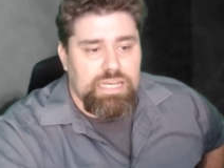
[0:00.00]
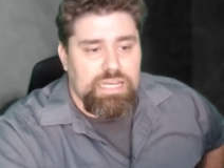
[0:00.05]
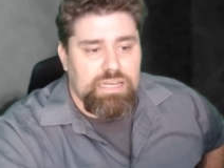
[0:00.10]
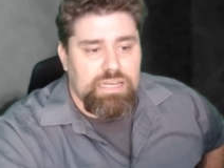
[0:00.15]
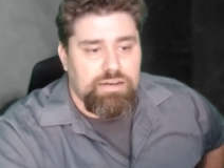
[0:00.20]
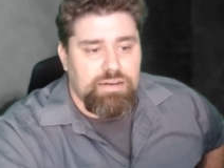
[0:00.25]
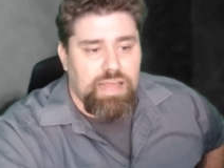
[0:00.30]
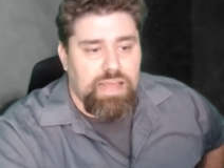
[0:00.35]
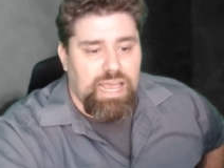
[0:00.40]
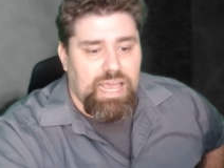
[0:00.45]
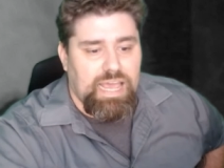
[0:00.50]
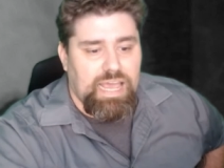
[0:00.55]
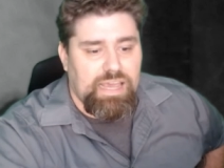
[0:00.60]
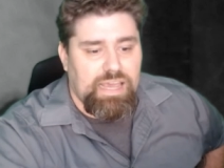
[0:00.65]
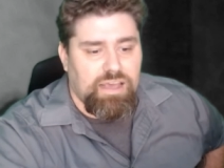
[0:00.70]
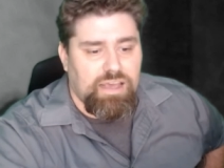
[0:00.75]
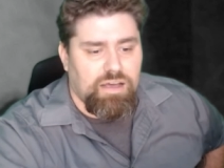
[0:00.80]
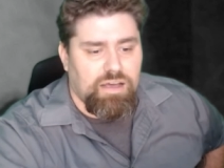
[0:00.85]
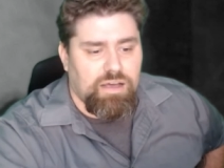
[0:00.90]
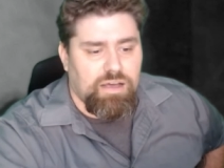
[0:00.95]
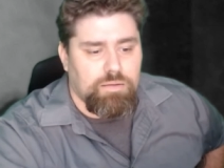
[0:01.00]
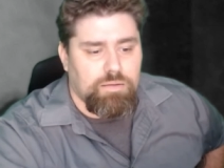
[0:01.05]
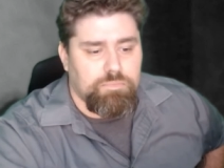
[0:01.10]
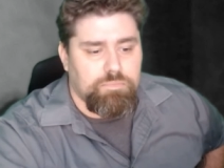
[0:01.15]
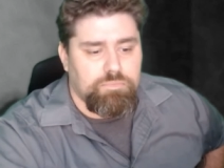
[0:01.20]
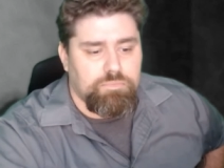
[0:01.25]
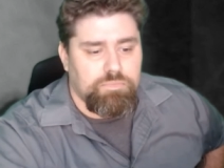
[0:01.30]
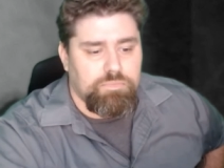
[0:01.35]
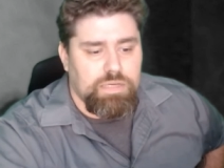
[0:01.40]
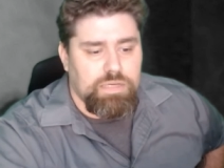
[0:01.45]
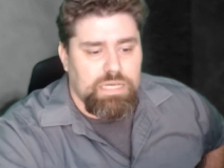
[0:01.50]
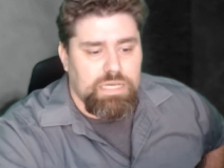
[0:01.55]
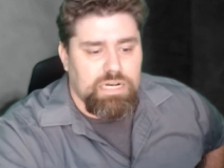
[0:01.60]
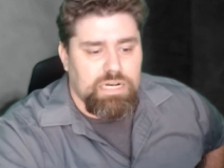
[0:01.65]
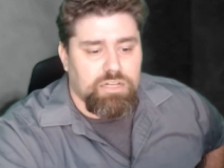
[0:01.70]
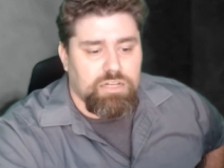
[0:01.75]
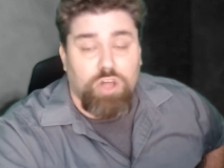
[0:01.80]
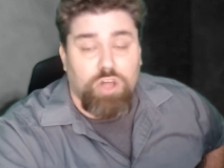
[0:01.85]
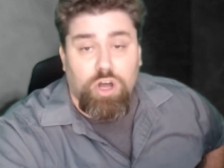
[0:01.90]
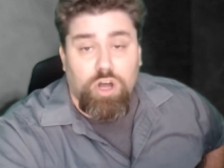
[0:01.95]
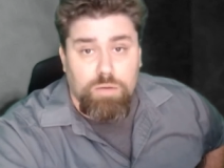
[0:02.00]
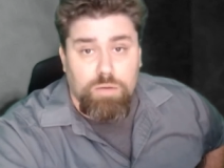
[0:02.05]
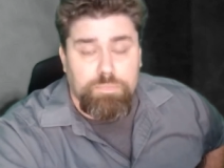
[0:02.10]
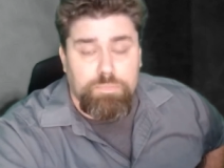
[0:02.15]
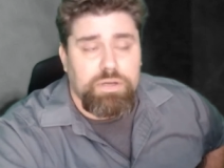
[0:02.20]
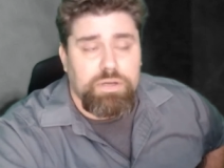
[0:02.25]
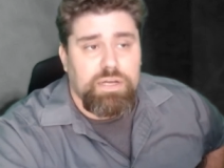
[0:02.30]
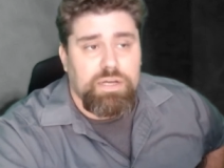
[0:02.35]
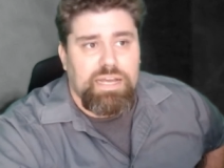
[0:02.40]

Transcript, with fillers: in a um, in a LARP,